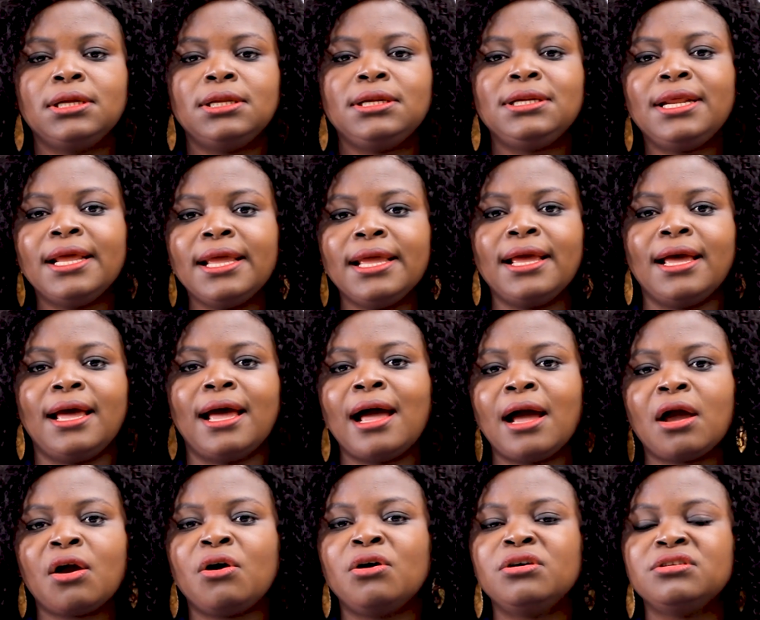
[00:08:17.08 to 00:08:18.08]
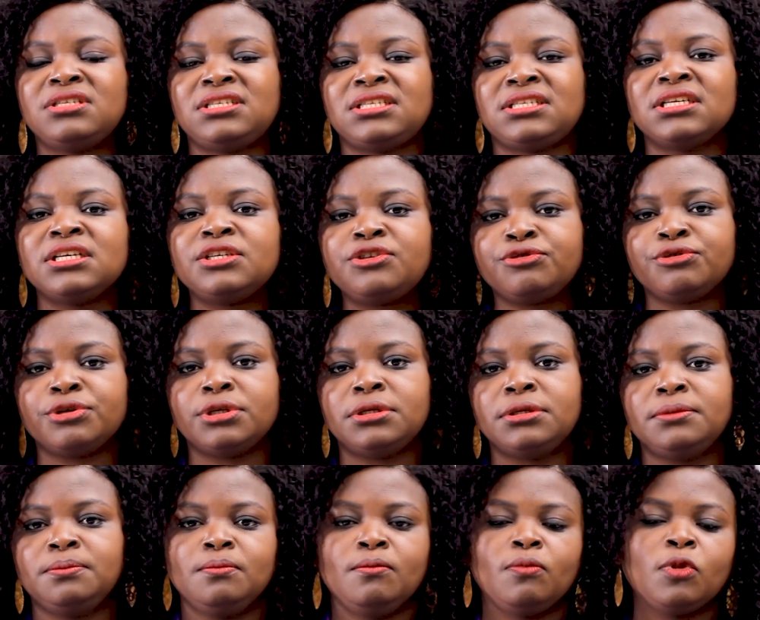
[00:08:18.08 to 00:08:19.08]
they are considering
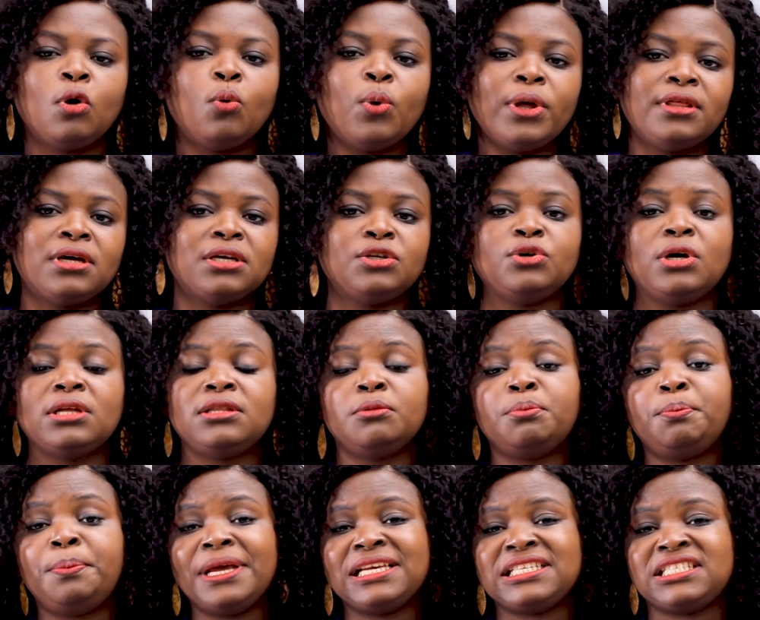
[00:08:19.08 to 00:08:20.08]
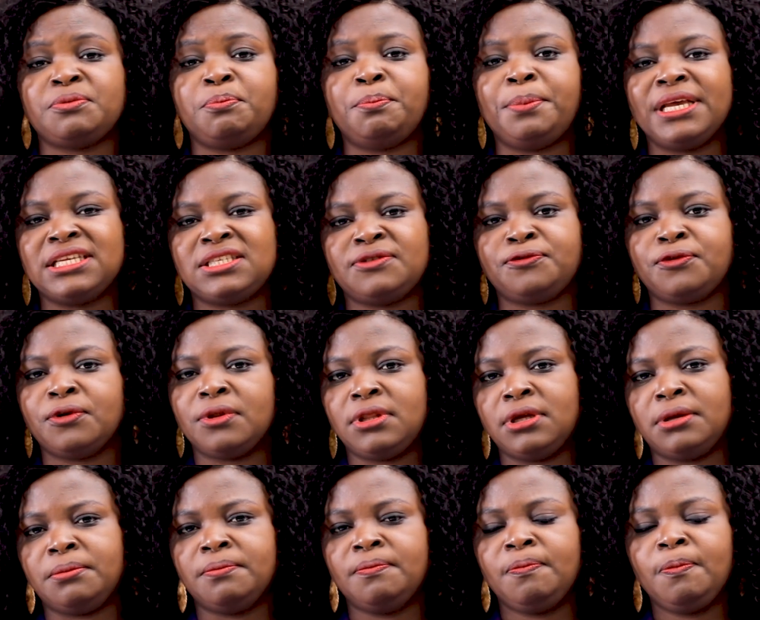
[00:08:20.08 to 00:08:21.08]
whether you are the best bet for
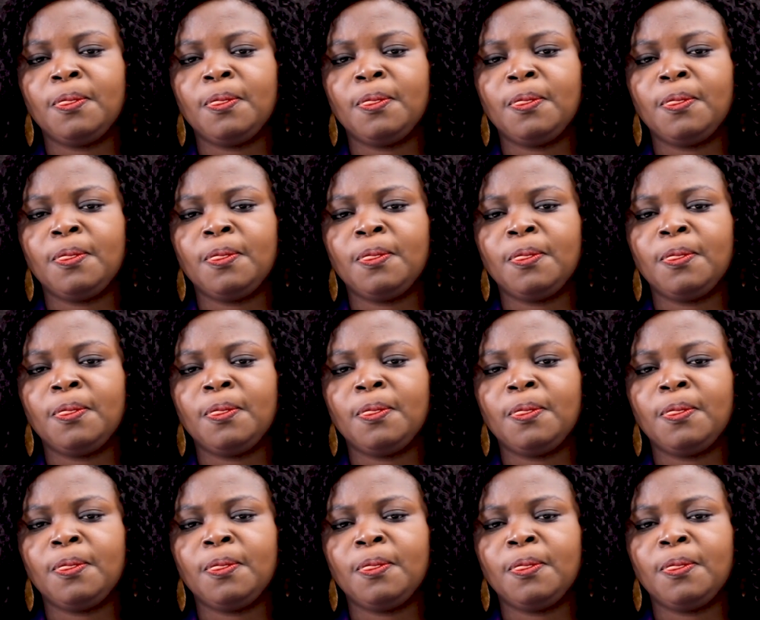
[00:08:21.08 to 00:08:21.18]
them.